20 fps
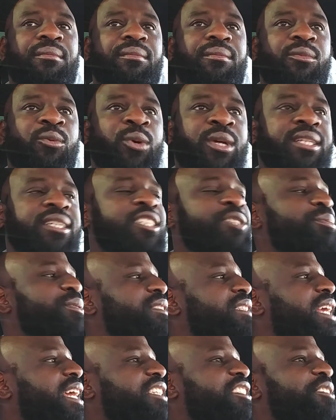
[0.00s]
Witness
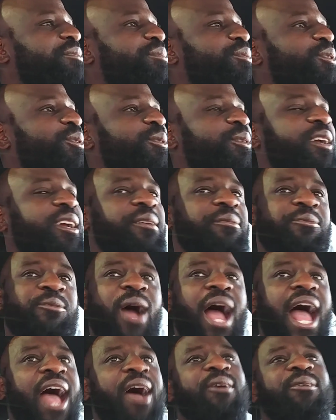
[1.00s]
protection program.
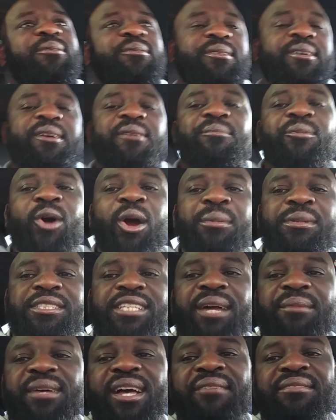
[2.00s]
Wow.
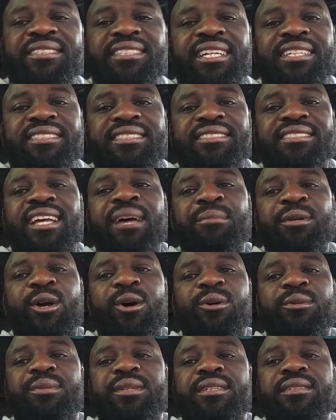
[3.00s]
Barbershop conversations. I'm
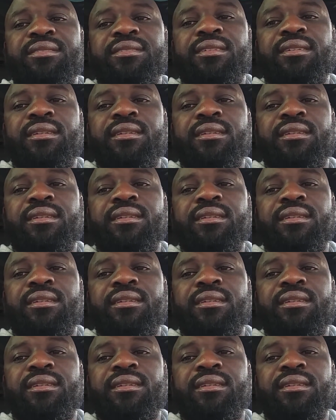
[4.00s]
gone. Peace.